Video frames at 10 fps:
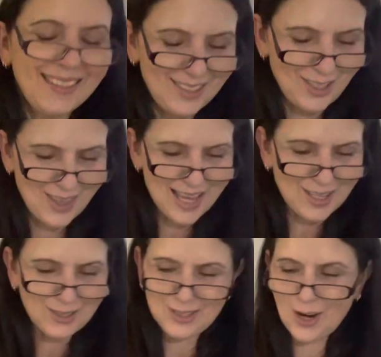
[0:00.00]
So thank
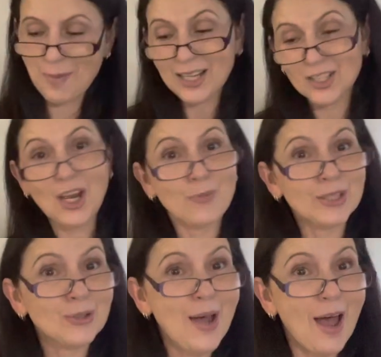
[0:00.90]
you so much. And we
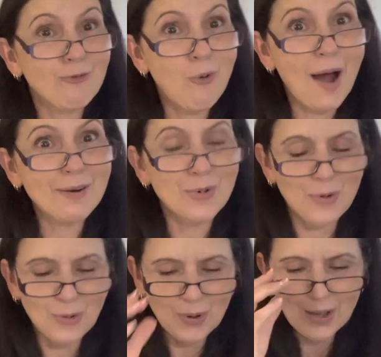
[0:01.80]
do have one
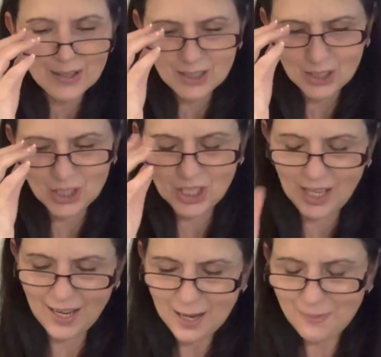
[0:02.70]
more to
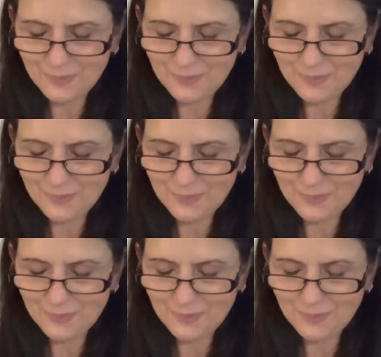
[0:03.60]
share.